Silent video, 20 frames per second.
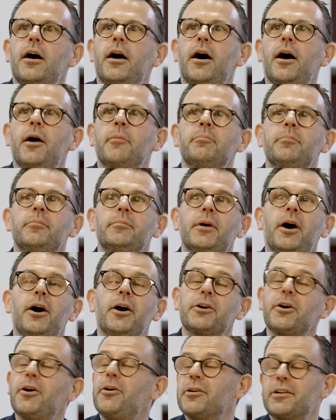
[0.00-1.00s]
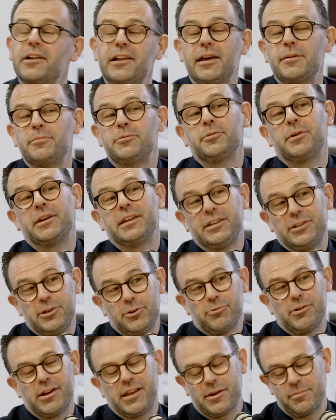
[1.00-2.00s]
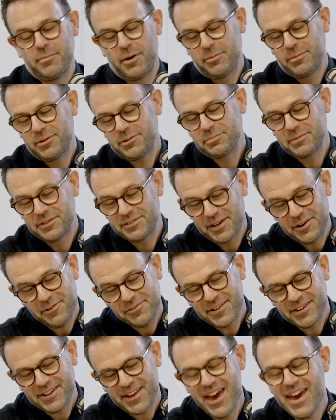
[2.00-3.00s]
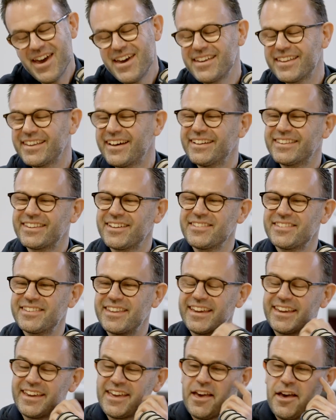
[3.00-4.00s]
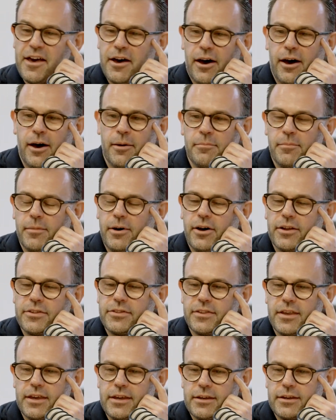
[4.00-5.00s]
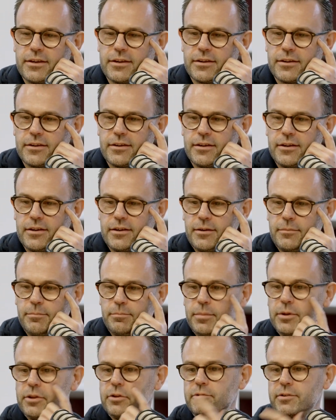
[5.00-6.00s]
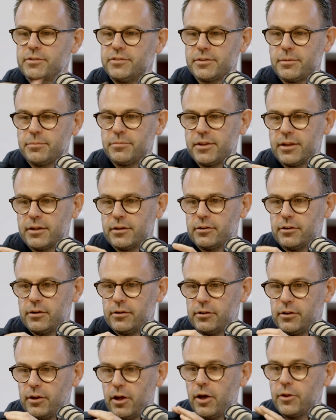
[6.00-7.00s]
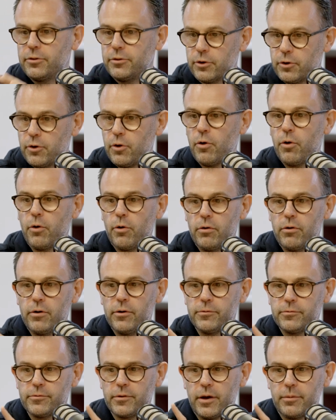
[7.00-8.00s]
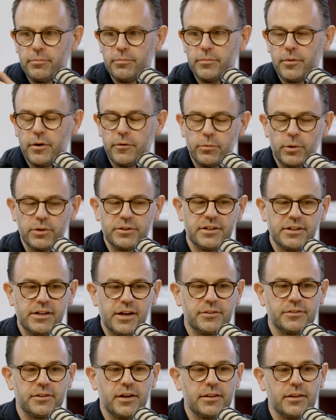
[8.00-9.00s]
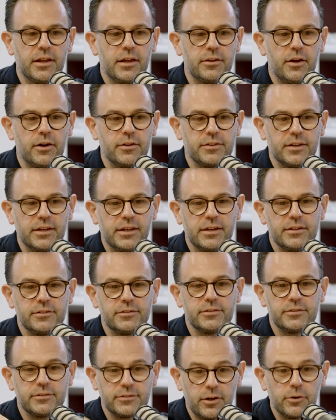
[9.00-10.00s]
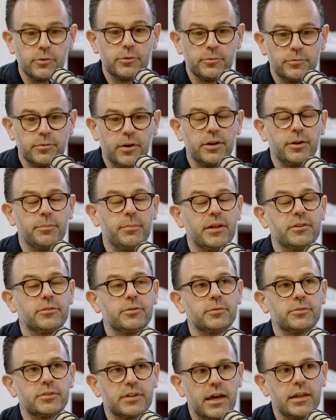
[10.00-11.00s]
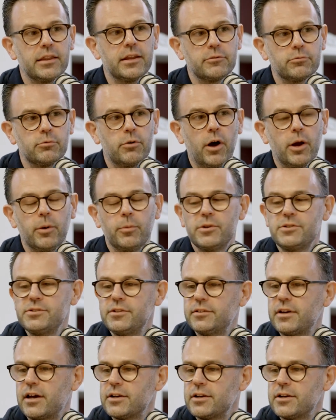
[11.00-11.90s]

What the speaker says: I can't claim to any eureka moments myself. I don't think. I think, but there is something at the core of what Didier is saying there that I think is so fundamental to getting this right, which is